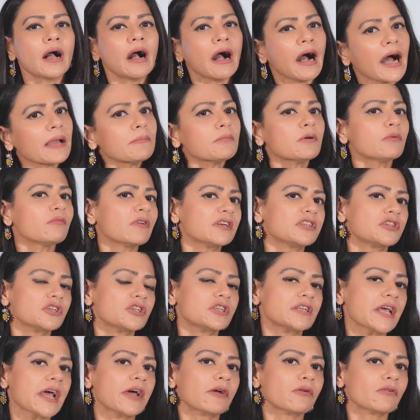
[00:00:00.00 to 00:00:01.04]
I'm a
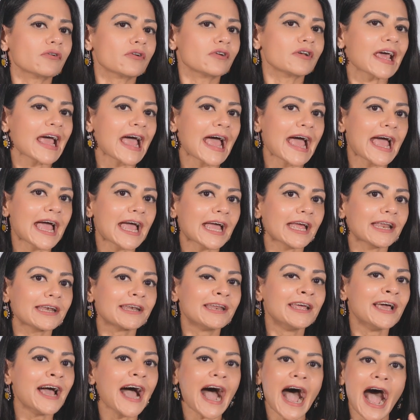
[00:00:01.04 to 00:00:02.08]
vegetarian
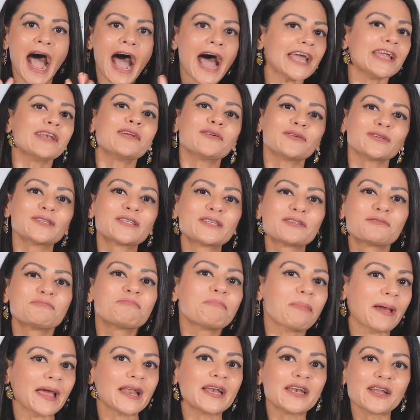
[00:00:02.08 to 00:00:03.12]
and I don't
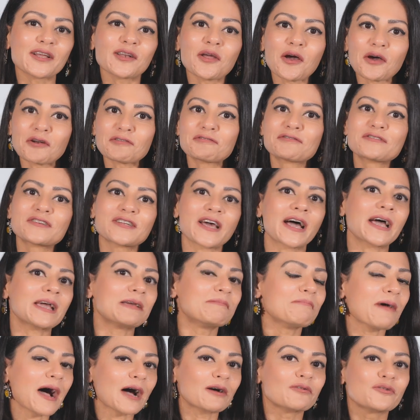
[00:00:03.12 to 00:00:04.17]
spend a lot of
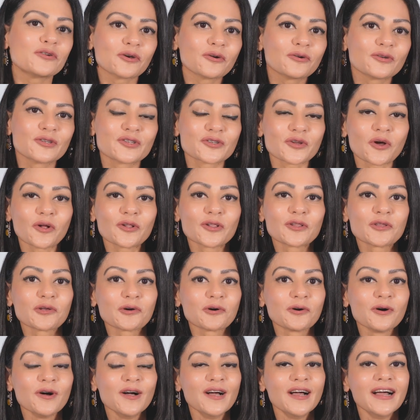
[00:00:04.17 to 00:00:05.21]
time outdoors,
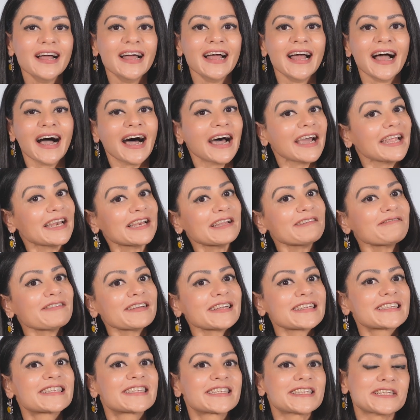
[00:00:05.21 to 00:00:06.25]
although I live in
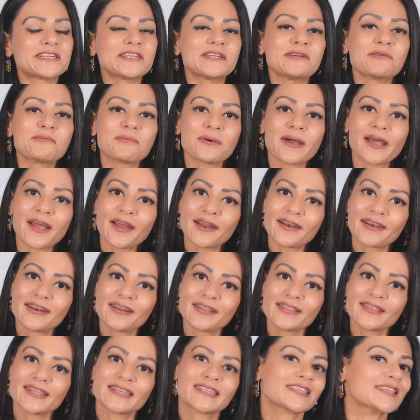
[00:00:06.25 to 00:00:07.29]
a city where
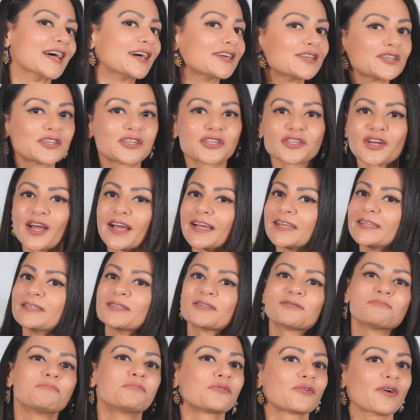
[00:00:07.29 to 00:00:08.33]
the sun
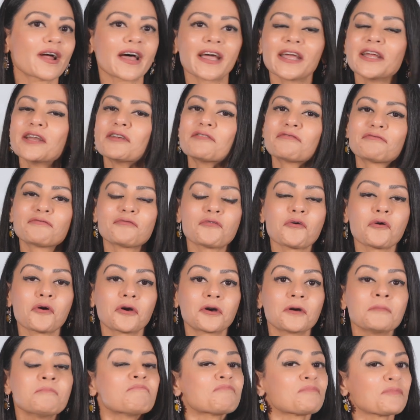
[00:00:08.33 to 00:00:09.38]
shines bright
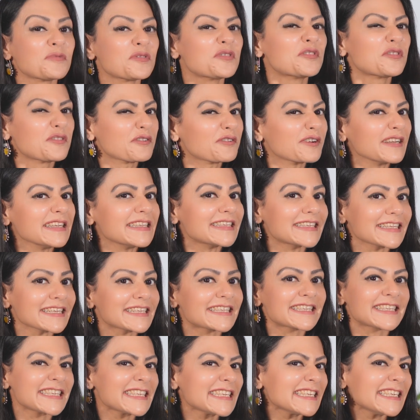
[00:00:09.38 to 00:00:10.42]
for
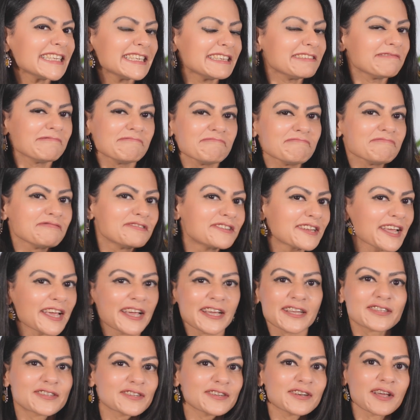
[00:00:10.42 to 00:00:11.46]
360
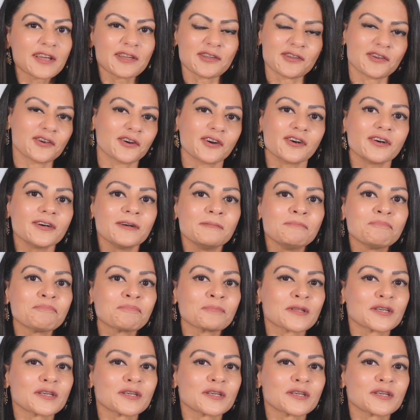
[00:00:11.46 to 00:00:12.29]
days in a year.